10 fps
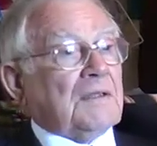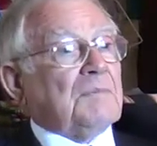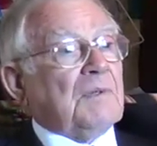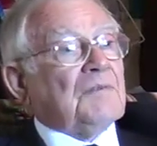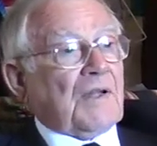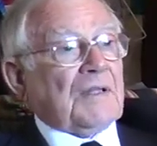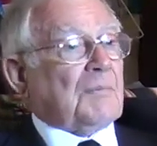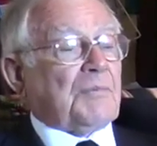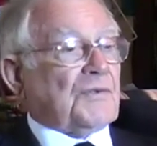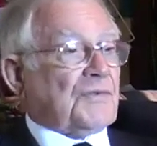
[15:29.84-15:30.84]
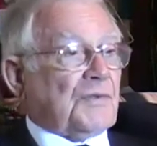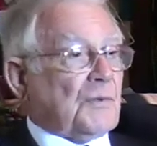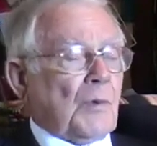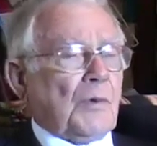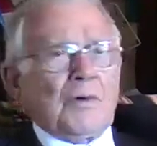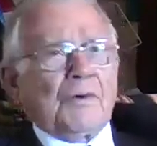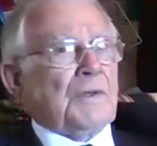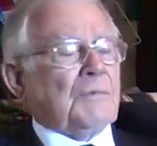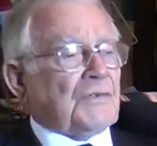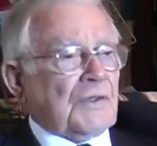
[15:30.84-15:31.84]
He'd been taken a prisoner of war, or
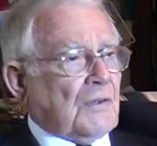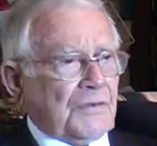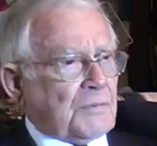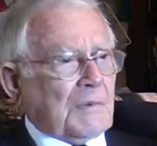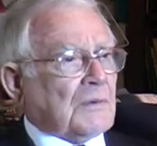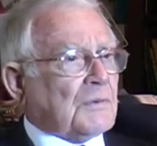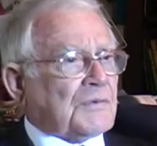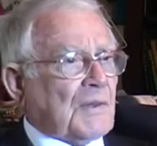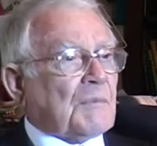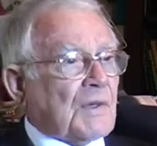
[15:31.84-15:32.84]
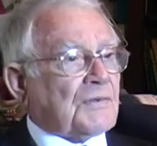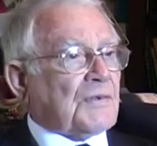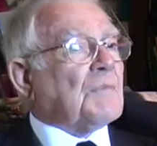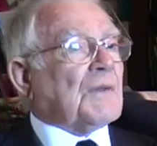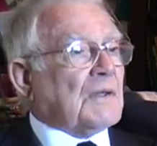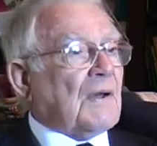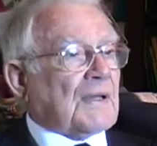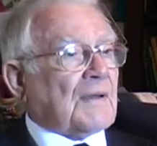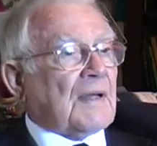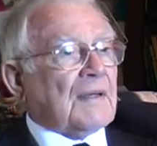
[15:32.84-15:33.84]
he was in a hospital, or something
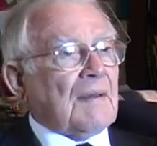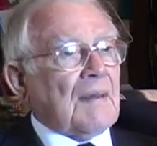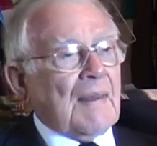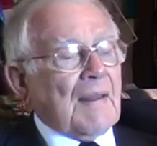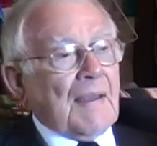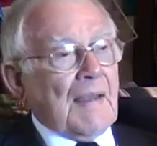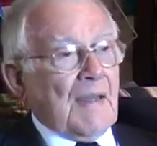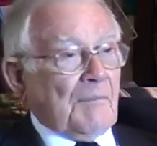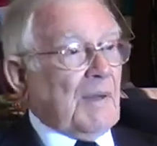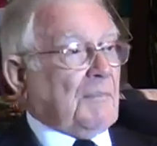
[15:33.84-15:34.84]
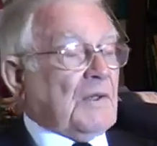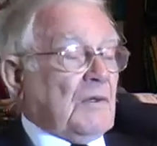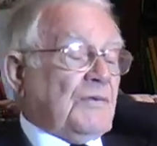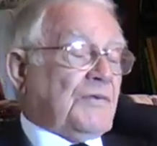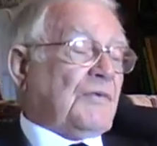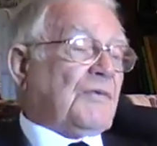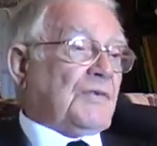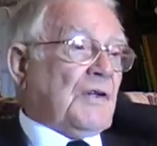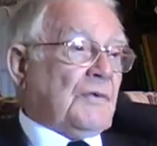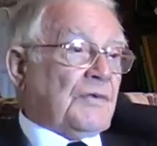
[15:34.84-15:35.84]
like that. But because of the
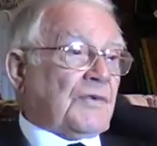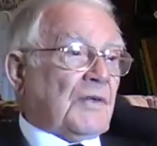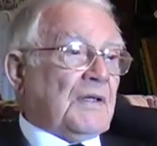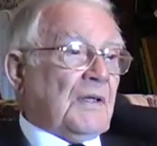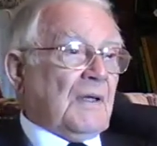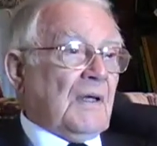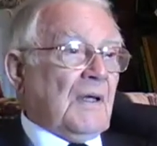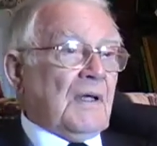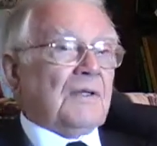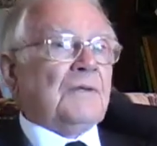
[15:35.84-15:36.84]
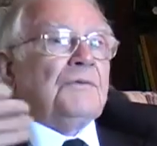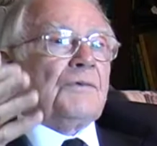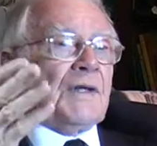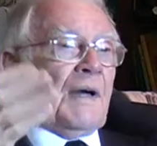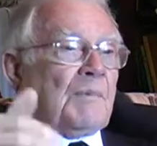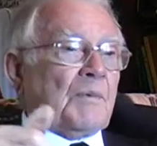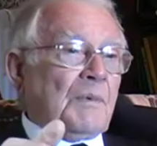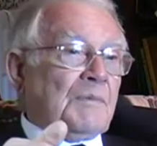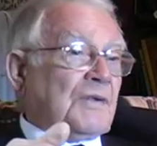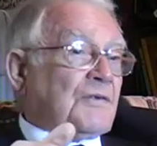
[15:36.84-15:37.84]
secrecy, he couldn't ring up the
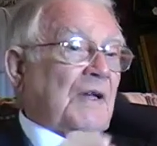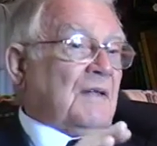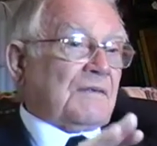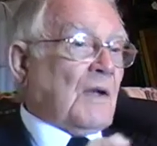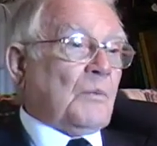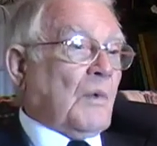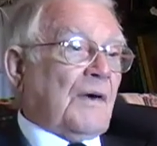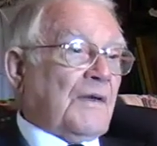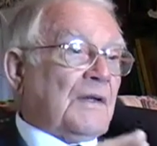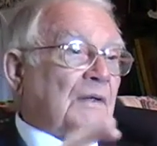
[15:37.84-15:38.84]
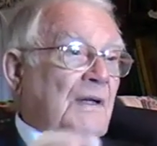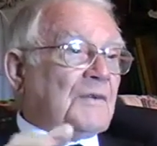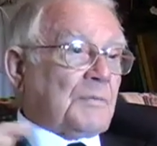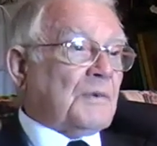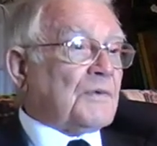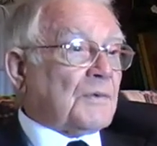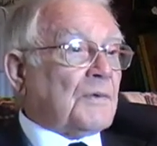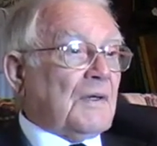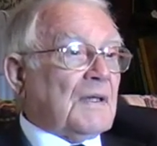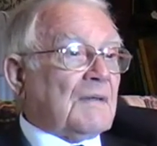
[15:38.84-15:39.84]
woman and say, "Don't worry, your husband's all right."